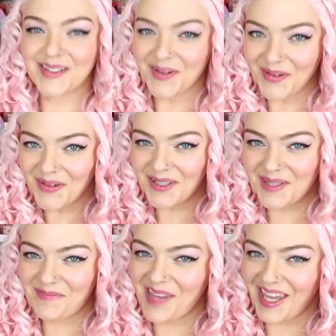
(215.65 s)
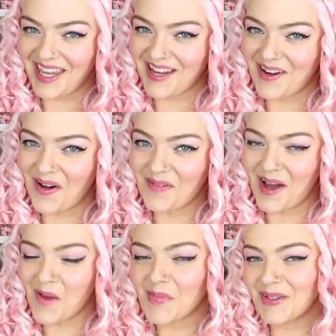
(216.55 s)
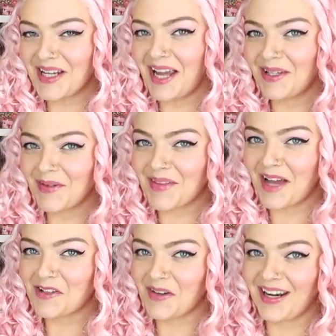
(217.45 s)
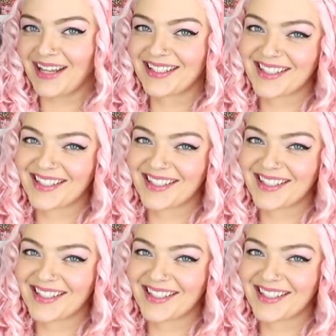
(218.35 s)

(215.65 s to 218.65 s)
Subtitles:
So speaking of how much I love that dress,